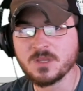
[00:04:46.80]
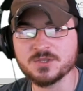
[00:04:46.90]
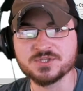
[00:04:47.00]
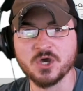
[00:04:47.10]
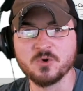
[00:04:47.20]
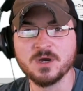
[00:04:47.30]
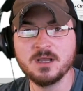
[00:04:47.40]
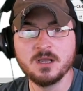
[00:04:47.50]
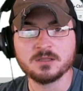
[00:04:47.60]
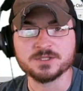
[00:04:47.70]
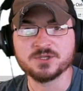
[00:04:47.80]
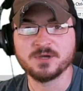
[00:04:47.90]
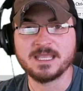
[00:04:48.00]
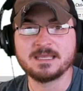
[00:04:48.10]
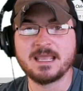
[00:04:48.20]
So Let's go
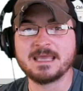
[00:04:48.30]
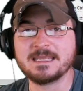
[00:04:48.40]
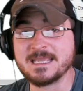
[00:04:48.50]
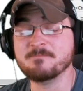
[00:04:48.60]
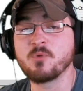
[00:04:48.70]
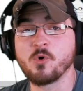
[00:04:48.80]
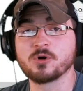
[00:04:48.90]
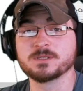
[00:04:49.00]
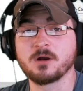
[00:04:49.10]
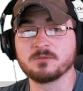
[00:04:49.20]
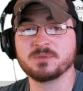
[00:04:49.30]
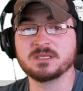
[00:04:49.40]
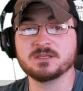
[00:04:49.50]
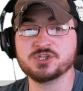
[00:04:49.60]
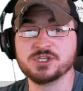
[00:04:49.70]
ahead and import our
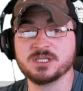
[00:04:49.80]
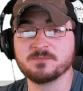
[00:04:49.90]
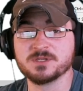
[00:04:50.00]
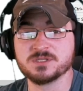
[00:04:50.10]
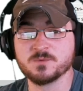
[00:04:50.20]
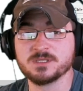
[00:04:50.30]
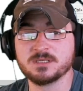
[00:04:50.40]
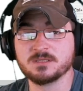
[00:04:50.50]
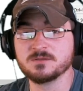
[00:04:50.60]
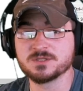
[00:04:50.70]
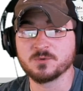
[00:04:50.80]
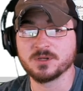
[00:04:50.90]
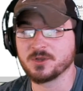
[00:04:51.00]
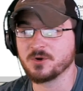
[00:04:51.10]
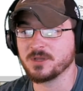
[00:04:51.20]
PNG image that we did. So we're
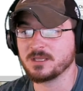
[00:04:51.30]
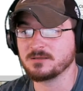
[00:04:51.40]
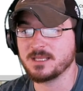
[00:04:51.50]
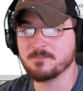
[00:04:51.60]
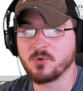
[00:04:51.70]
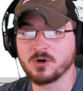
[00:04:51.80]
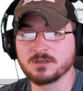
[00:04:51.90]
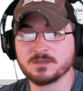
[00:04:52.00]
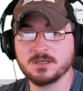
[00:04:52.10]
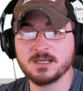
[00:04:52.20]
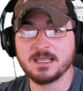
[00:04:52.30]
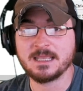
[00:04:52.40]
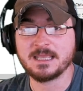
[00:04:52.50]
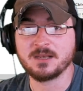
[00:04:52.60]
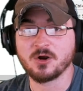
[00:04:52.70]
going to go ahead and import
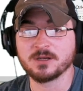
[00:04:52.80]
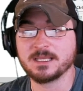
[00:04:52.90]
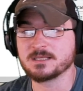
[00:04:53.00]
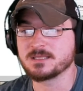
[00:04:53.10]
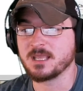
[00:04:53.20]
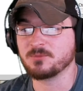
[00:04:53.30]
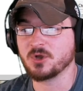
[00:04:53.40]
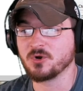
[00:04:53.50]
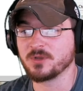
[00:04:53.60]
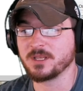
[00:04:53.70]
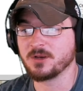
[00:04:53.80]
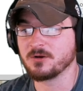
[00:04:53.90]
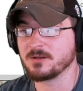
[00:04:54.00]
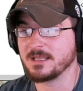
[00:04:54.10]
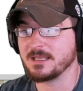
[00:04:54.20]
and our Inkscape logo
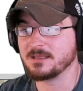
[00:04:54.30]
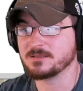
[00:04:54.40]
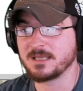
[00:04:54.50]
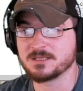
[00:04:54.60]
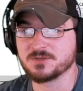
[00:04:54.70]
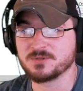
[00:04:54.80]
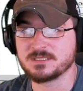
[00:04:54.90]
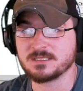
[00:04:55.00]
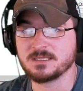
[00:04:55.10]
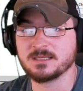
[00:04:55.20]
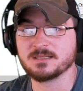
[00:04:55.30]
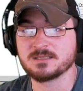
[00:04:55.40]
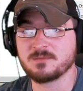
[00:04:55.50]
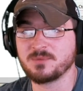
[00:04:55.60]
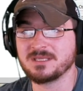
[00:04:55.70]
here. And as you can see, it is
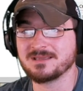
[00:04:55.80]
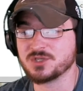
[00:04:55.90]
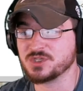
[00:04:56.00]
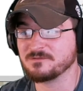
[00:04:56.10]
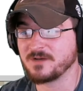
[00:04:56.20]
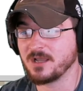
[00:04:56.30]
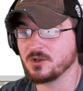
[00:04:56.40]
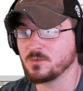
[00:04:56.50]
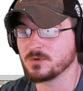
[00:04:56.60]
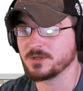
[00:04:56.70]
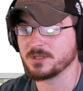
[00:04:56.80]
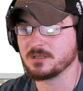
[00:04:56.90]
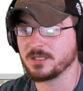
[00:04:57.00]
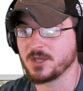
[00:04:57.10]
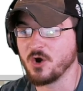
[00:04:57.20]
a PNG file. We're going to
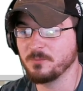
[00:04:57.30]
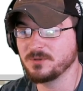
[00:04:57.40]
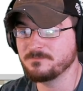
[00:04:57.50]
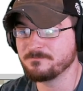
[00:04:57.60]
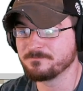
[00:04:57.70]
click open.